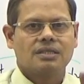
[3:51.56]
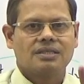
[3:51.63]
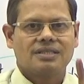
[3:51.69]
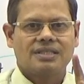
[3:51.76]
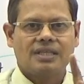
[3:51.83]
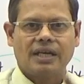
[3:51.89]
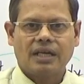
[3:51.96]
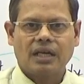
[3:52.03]

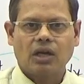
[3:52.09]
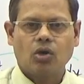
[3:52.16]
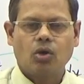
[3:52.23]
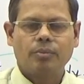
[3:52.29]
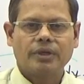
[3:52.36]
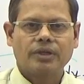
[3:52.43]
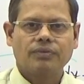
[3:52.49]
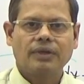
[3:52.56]
central
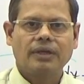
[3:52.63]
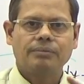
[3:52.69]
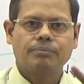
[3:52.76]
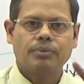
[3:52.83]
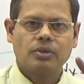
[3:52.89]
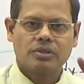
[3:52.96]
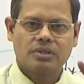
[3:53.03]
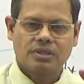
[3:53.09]
government will
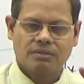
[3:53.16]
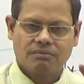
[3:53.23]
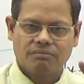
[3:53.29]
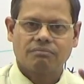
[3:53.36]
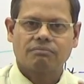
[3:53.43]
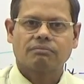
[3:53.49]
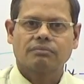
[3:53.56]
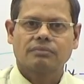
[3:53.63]
impose
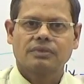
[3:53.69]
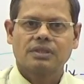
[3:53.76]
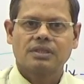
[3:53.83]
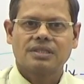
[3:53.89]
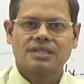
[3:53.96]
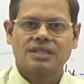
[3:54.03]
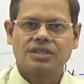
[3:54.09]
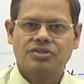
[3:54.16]

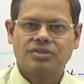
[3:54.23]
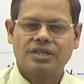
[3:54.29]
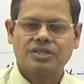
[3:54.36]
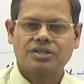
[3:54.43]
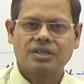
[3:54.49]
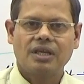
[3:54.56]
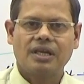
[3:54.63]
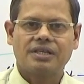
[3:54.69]

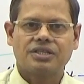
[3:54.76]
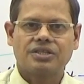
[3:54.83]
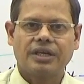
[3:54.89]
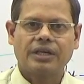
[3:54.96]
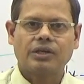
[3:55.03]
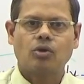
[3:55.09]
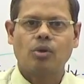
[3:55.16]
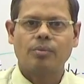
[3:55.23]
CGST and
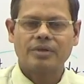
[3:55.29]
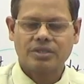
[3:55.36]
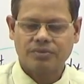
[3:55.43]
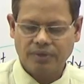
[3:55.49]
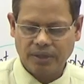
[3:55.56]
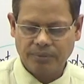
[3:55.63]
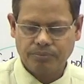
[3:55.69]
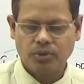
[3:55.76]
state governments
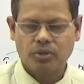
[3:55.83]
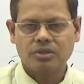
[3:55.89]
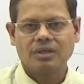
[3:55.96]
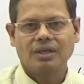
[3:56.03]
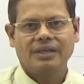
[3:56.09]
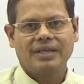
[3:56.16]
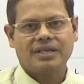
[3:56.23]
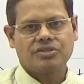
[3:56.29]
will impose
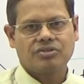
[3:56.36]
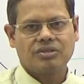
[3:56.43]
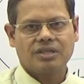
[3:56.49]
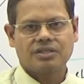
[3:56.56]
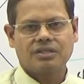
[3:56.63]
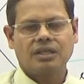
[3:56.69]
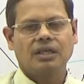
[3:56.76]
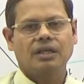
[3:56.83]

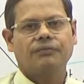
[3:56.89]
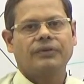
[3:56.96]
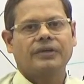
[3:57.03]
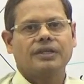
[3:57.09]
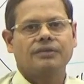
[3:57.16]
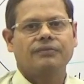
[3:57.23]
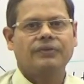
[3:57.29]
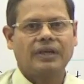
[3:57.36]
SGST. If
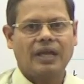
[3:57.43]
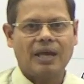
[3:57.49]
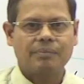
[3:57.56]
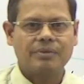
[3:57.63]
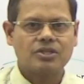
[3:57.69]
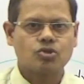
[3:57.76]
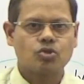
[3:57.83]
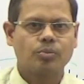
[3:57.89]
it
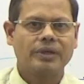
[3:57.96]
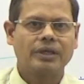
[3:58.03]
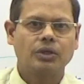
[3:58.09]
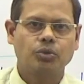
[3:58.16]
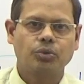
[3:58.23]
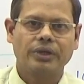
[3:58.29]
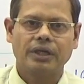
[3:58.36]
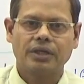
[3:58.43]
happens to be in
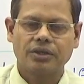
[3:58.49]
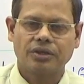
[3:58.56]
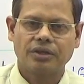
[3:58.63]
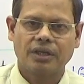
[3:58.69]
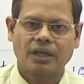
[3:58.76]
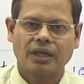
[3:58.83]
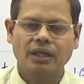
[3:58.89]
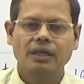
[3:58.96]
union
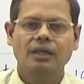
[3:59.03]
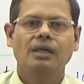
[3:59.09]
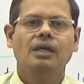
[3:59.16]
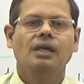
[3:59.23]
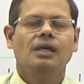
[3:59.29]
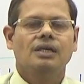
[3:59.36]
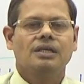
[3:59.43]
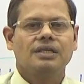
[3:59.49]
territory,
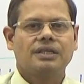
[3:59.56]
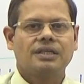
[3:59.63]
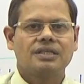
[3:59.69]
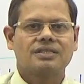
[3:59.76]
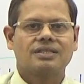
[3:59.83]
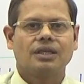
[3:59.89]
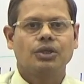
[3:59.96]
it is